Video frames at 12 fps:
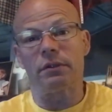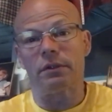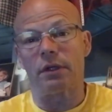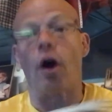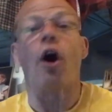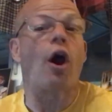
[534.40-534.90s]

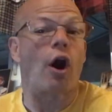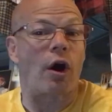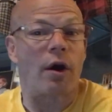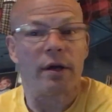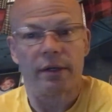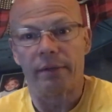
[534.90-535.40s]
are
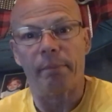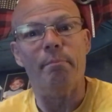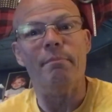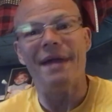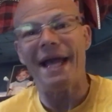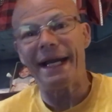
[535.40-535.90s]

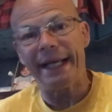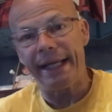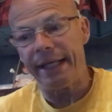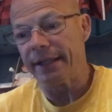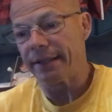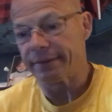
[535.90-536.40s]

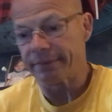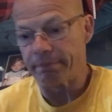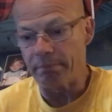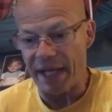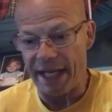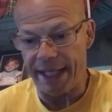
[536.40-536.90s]
many,
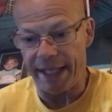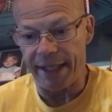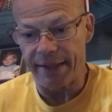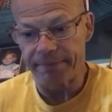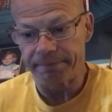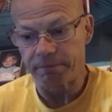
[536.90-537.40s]
many
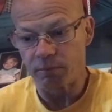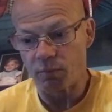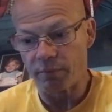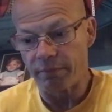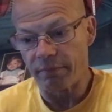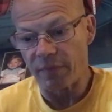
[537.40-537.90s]

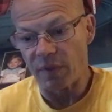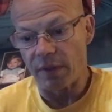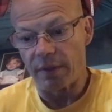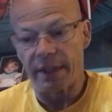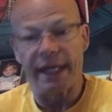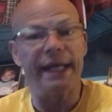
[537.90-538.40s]

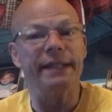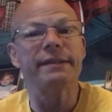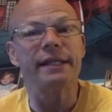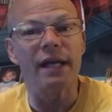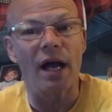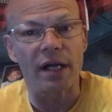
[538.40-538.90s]

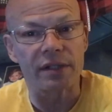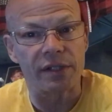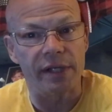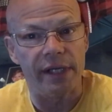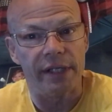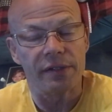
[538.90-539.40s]

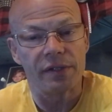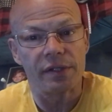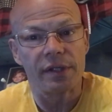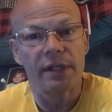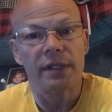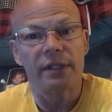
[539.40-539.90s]
antioxidants
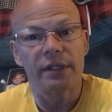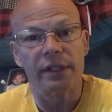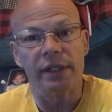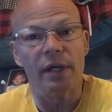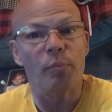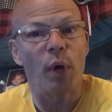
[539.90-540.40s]

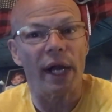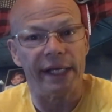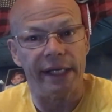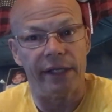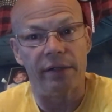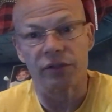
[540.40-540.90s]
in a pine
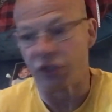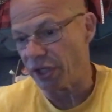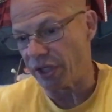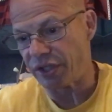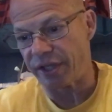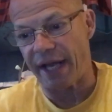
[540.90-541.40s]
needle,
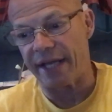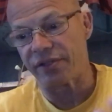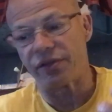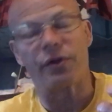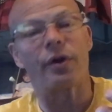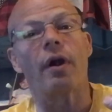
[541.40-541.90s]
just as
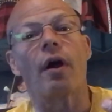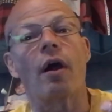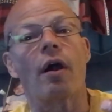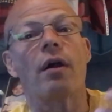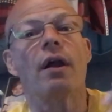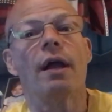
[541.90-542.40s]
there
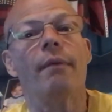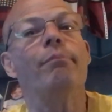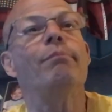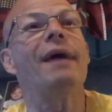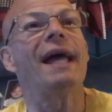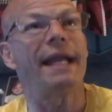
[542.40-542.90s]
are
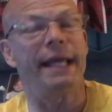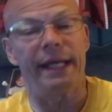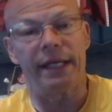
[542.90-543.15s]
many